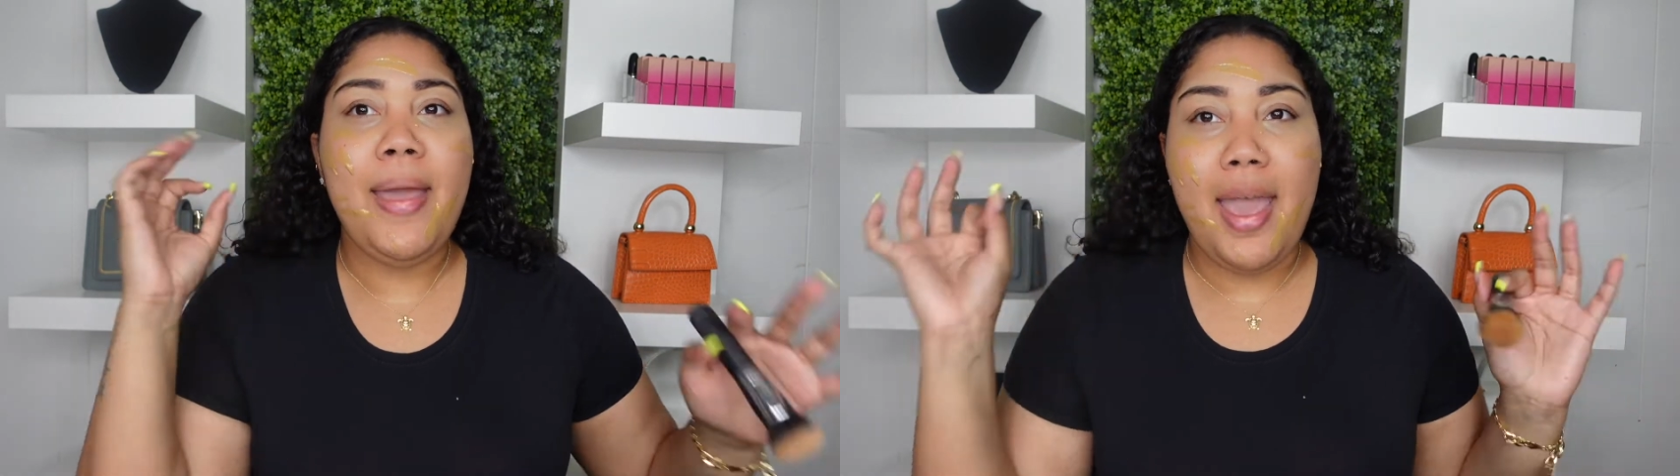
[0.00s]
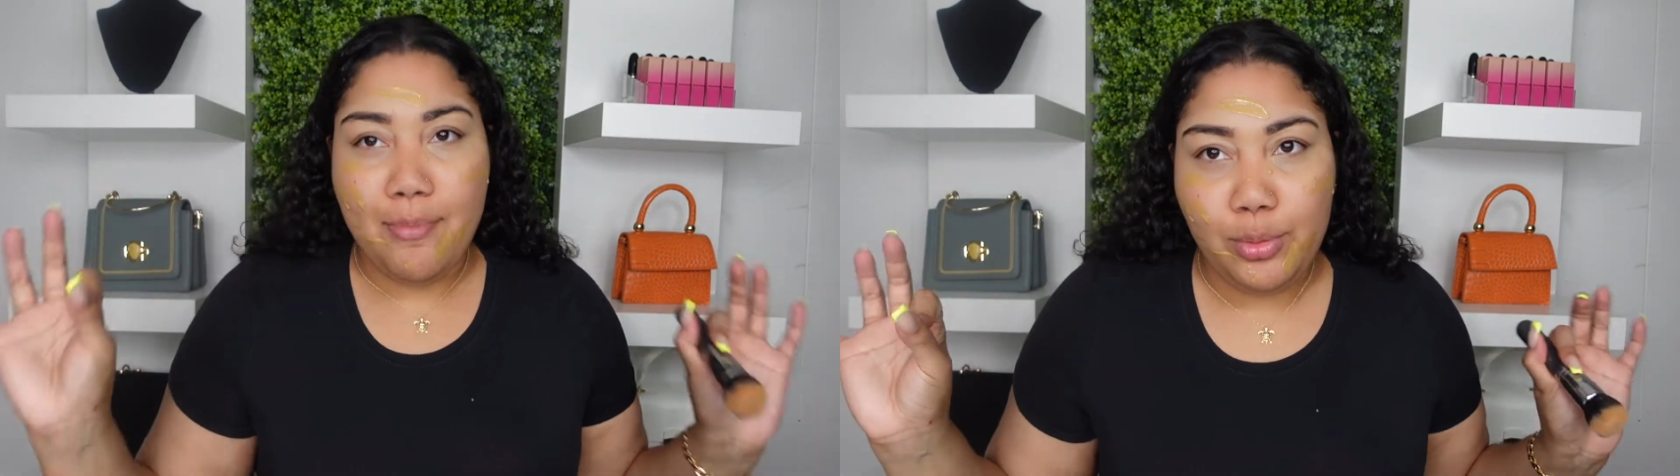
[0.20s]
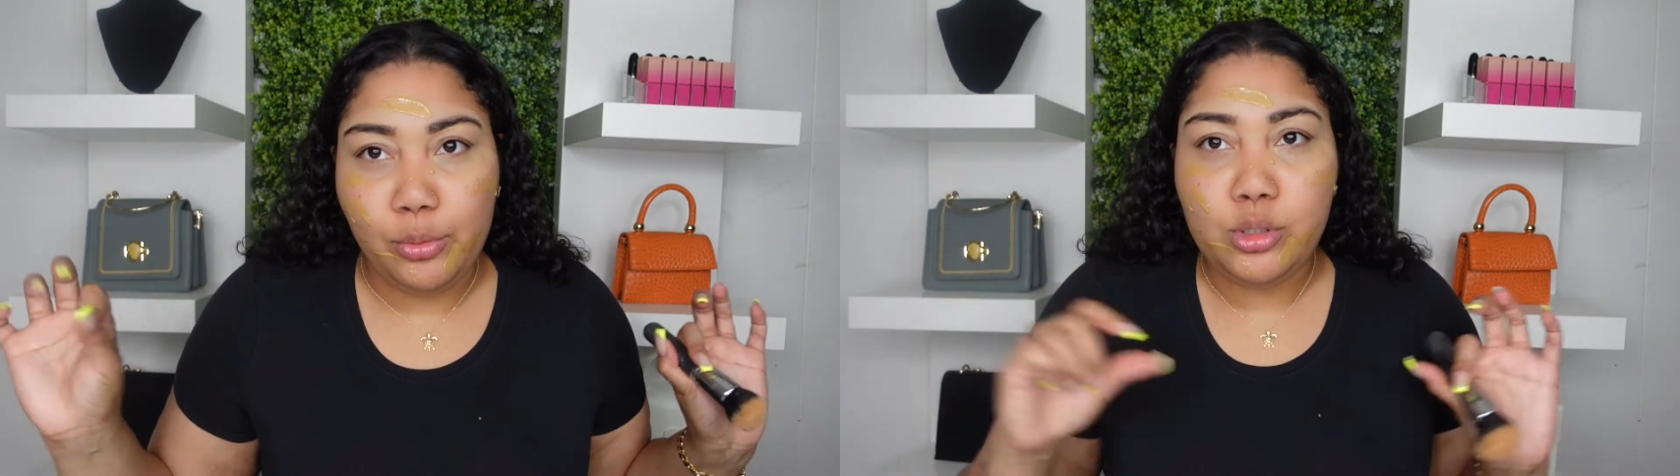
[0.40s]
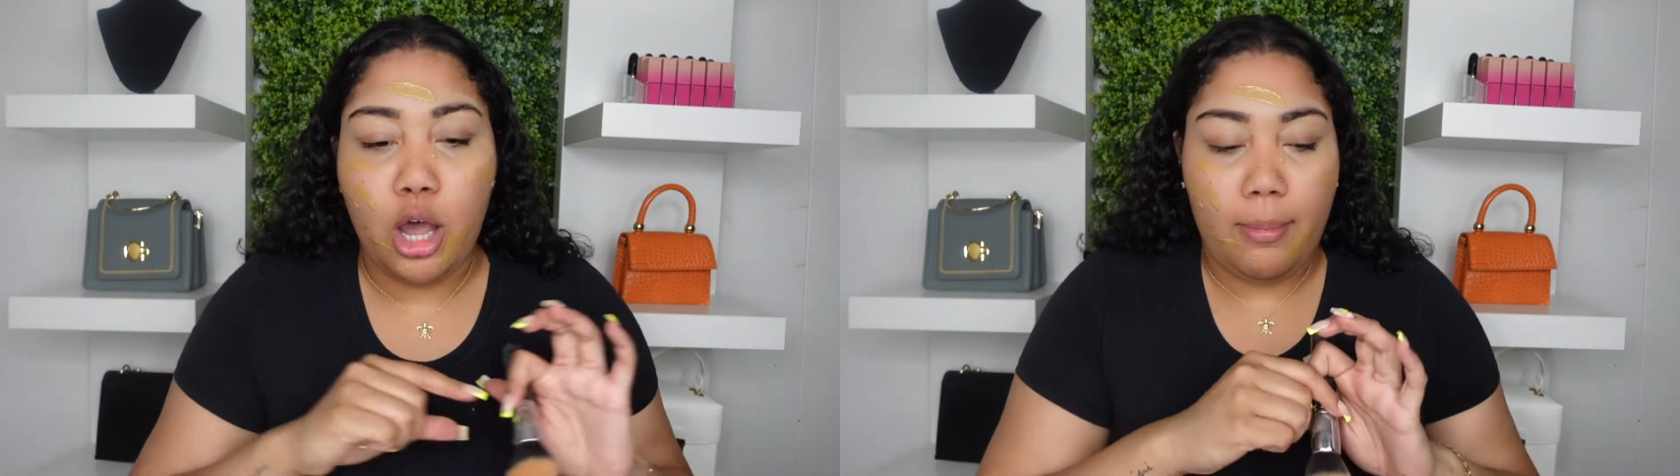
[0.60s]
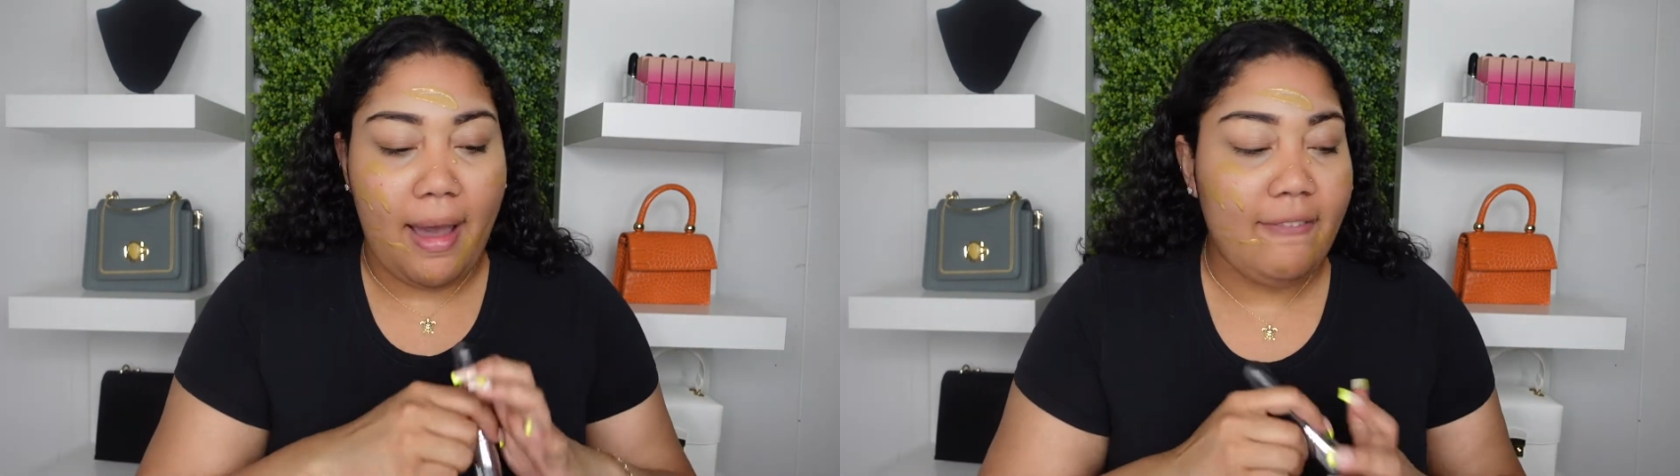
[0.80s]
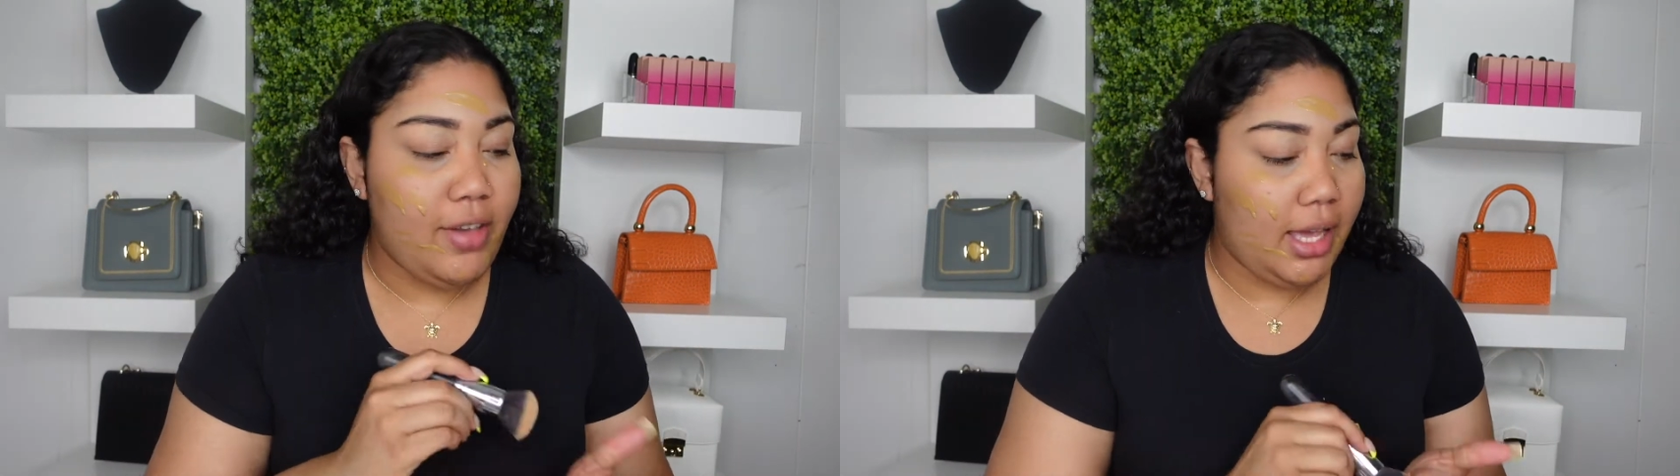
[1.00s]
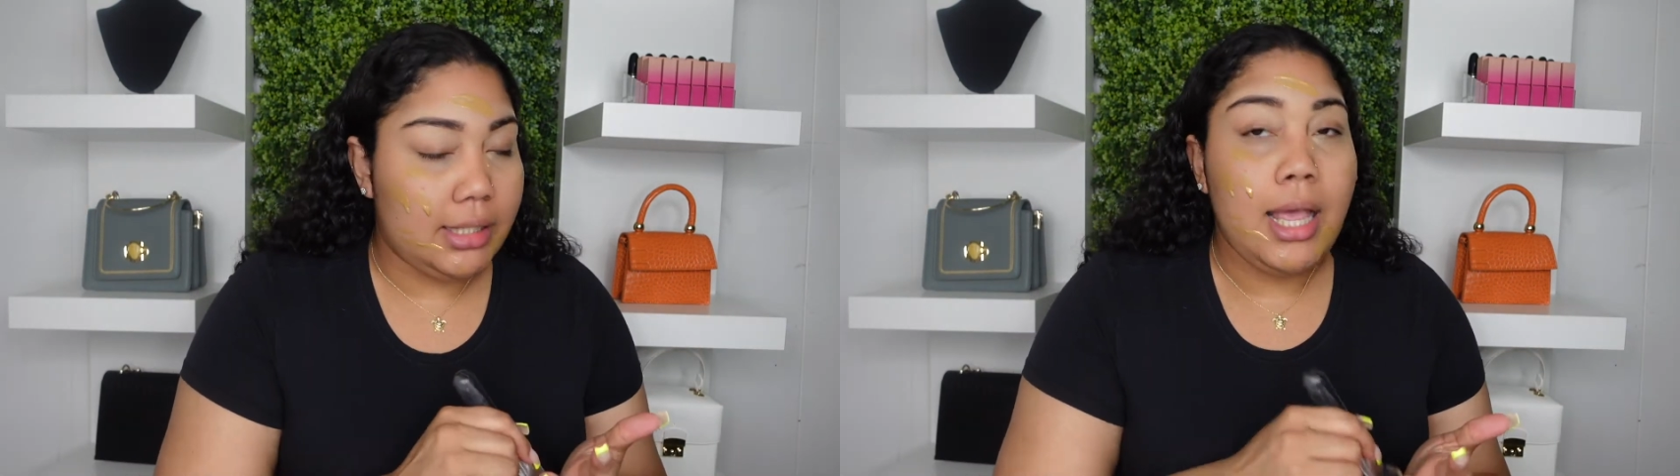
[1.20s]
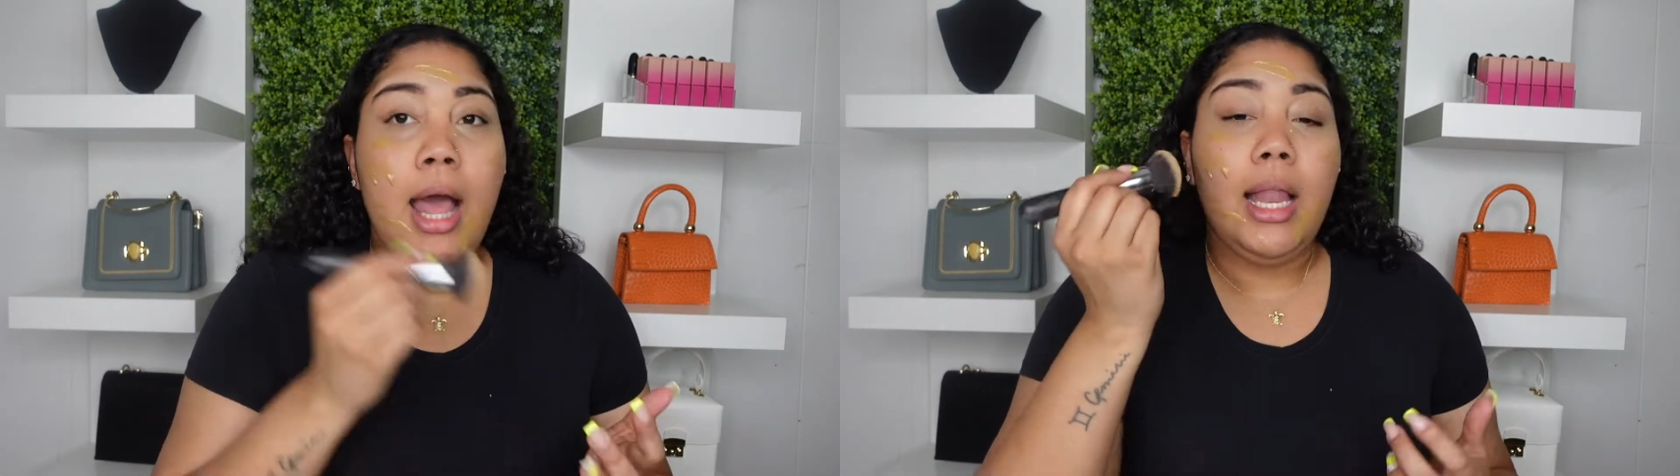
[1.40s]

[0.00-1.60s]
pimples on my face.